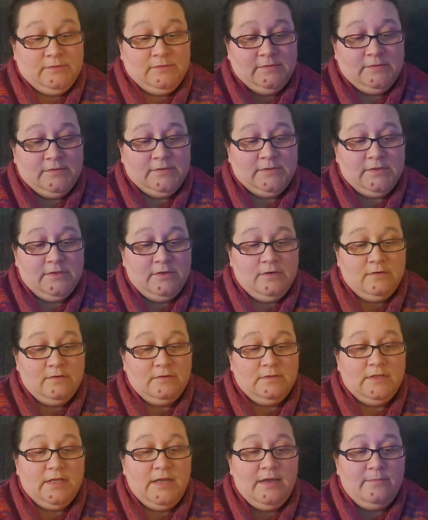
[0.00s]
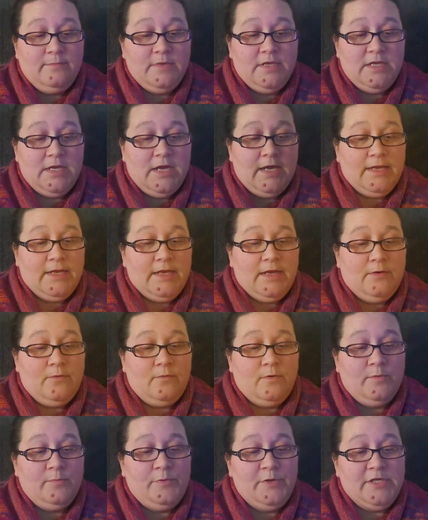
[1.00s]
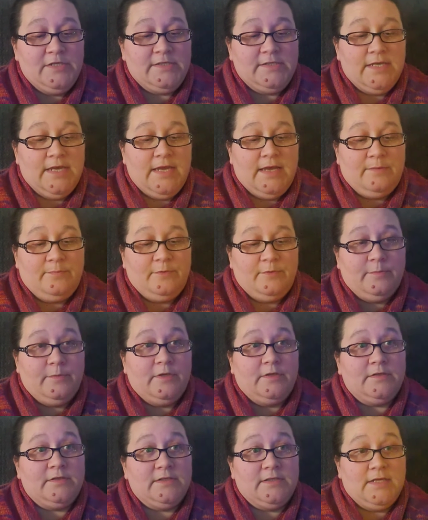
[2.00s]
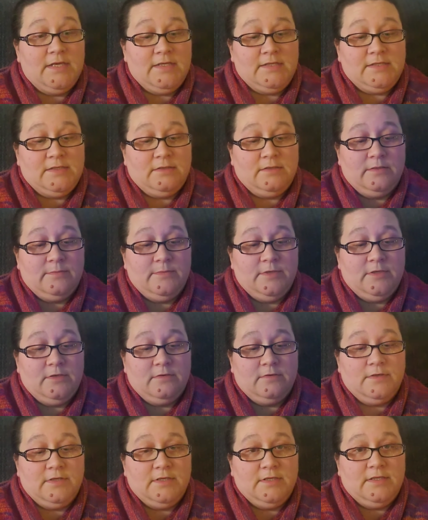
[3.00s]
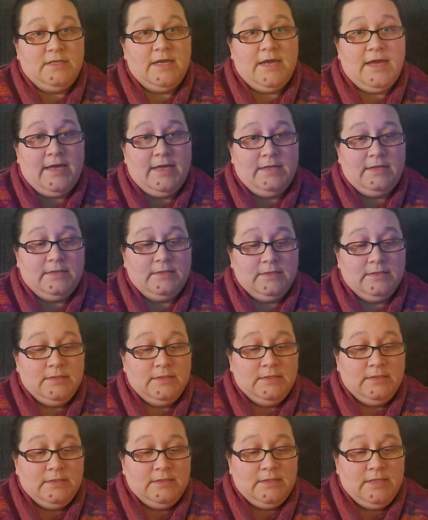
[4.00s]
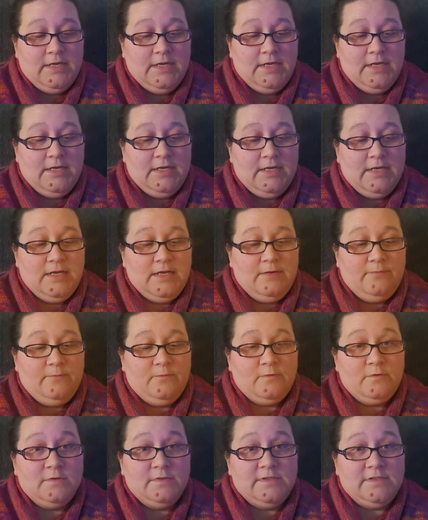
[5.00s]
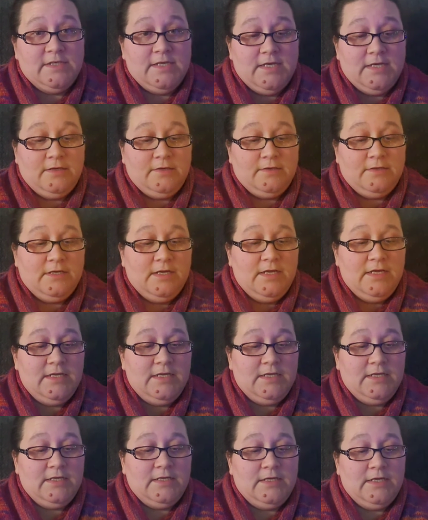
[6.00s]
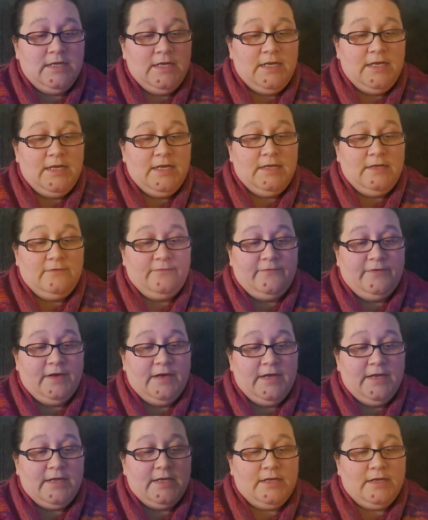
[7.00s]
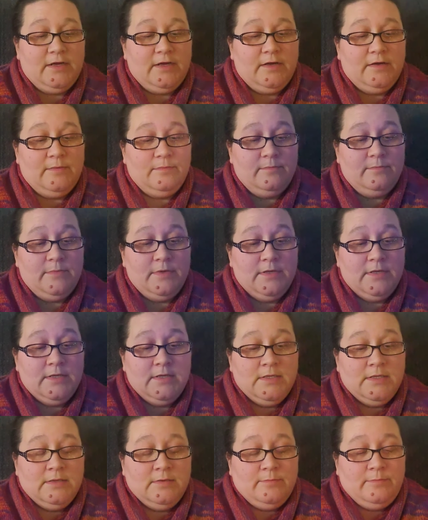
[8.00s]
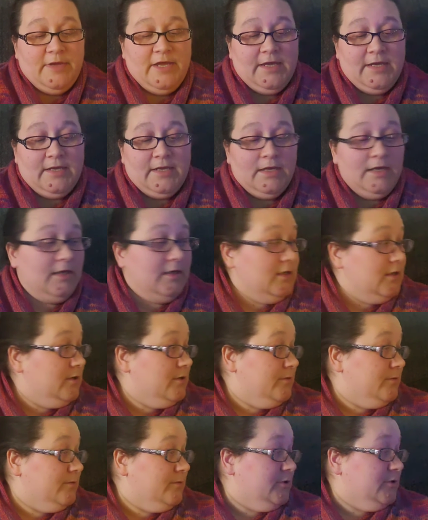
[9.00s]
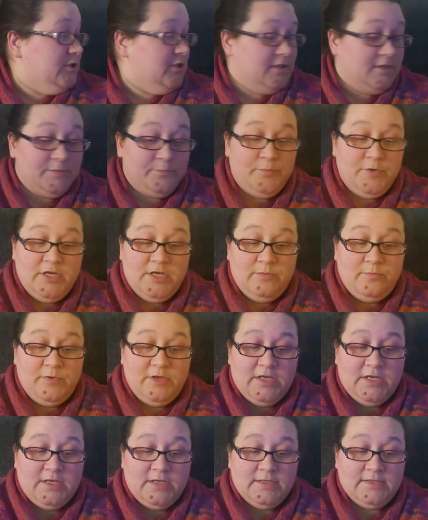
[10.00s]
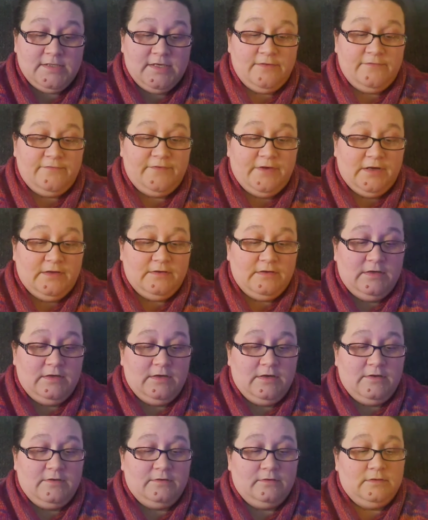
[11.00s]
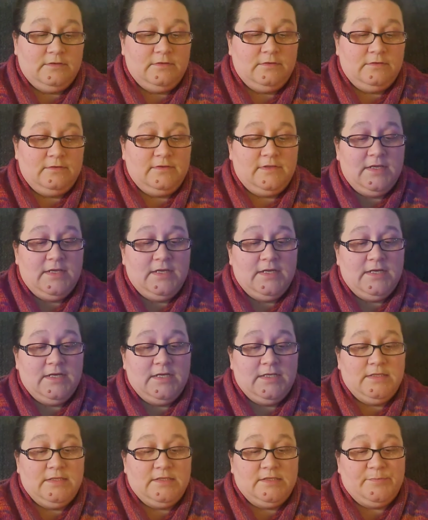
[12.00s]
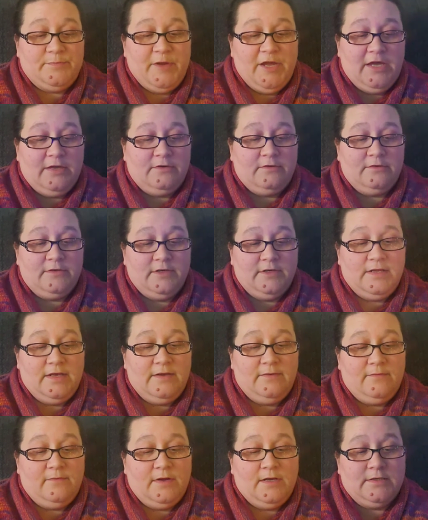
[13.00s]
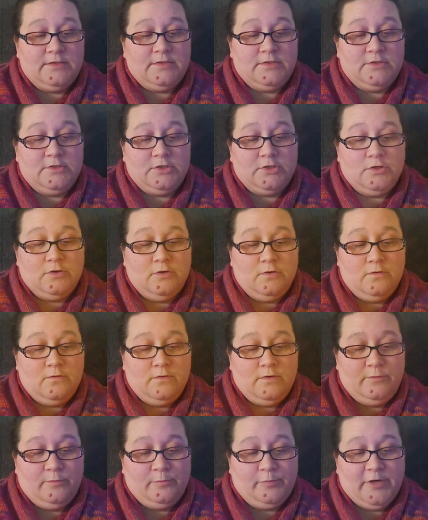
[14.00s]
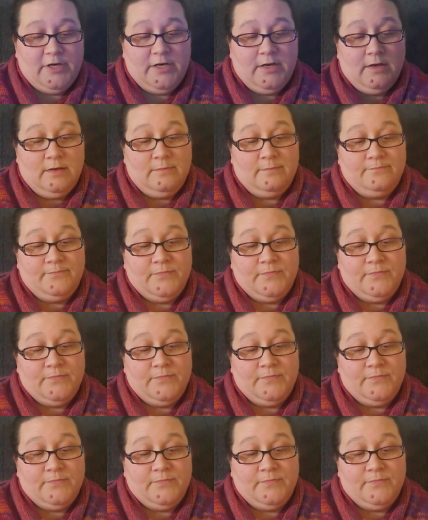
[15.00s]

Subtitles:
So I got 1 piece of Happy Meal today, so let me go get that, and then we'll say goodnight. And if I come back on it, it will just be because I found another little thing in this pattern that I want to show or bring up.